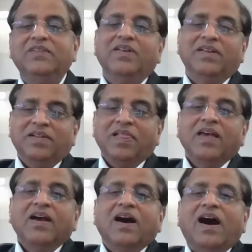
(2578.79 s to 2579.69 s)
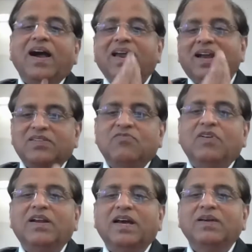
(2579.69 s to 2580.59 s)
Even I at
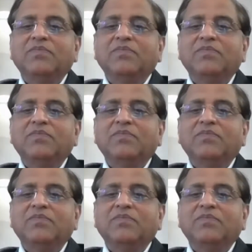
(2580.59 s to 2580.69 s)
one